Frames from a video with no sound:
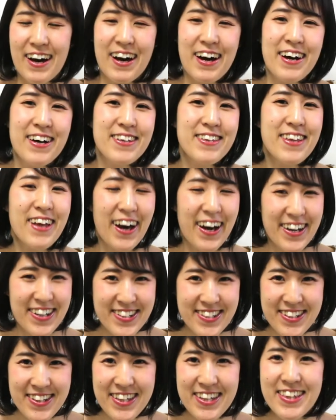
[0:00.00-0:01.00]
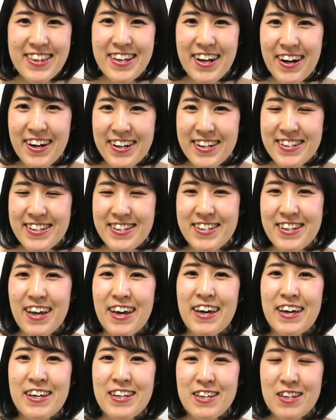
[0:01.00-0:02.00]
and actually there is
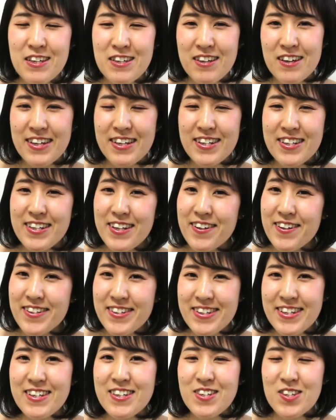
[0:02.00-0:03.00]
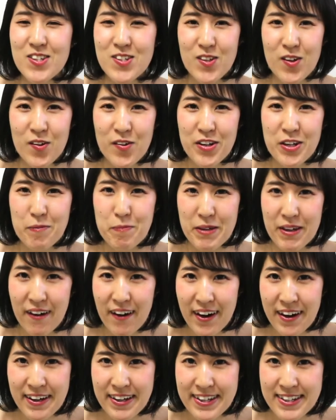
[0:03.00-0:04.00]
a interesting story
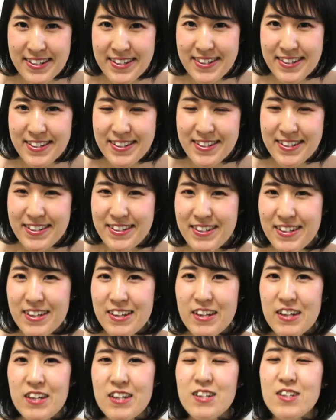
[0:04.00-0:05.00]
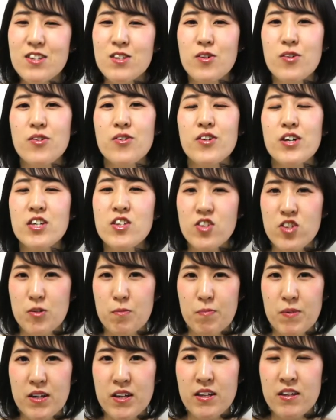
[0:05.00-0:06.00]
behind so in
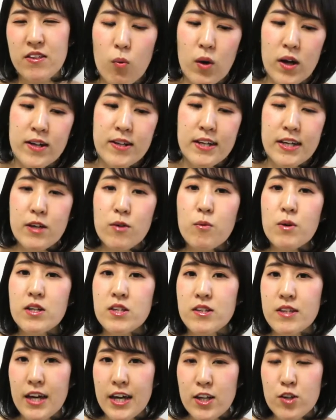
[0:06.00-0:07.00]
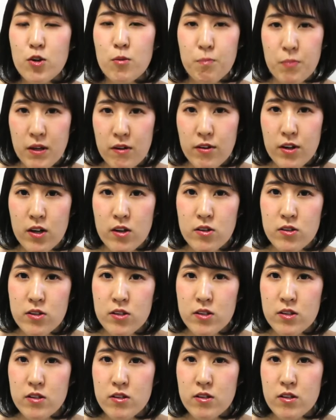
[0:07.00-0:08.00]
japan when it was edo
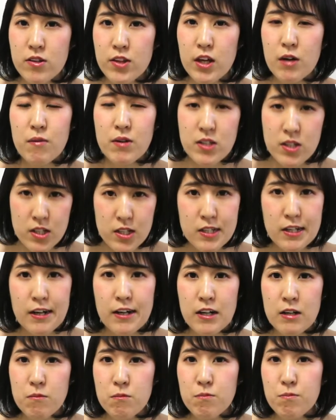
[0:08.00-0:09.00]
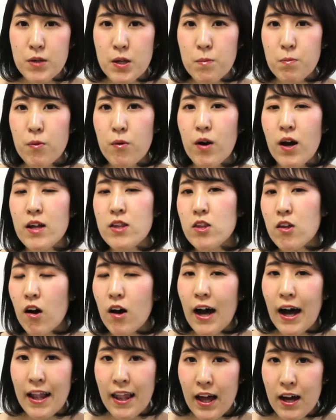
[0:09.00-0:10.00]
period there was a time people are
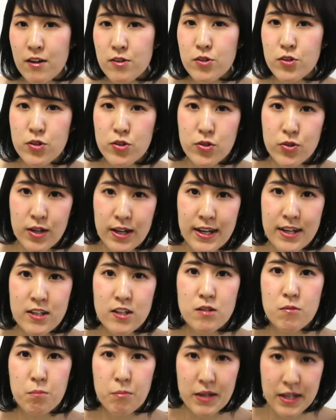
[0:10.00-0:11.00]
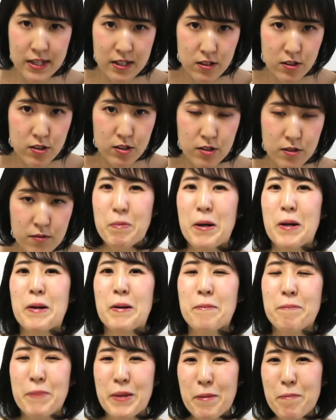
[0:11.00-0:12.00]
not allowed to eat meat
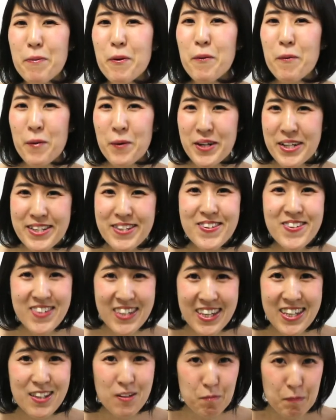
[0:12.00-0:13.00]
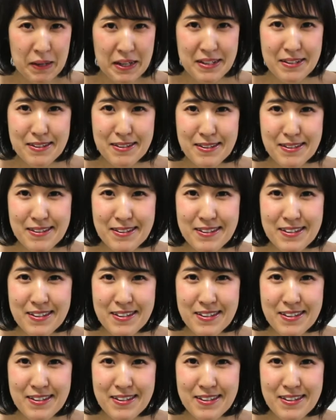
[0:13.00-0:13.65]
but people wanted to eat meat